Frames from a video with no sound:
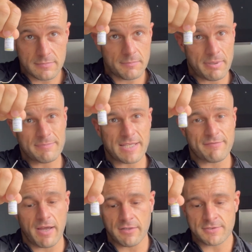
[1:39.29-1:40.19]
Peptide
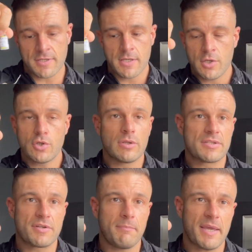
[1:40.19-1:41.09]
vials, you
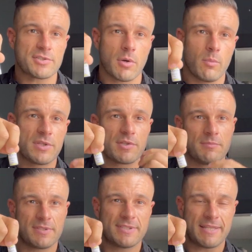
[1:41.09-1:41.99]
literally mix up with
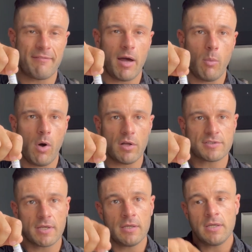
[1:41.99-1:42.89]
some sterile
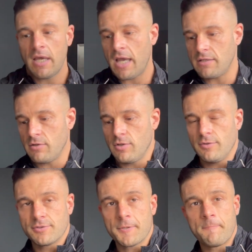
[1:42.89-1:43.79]
water and you
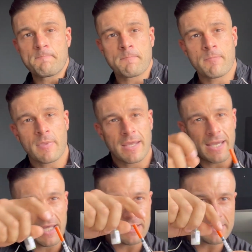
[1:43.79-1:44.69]
use
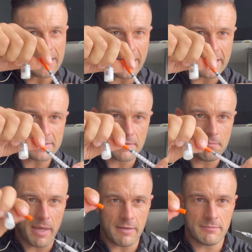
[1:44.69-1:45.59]
a little tiny insulin
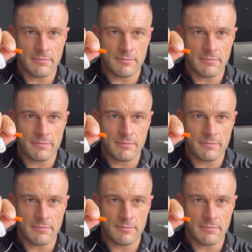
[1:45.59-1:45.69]
pen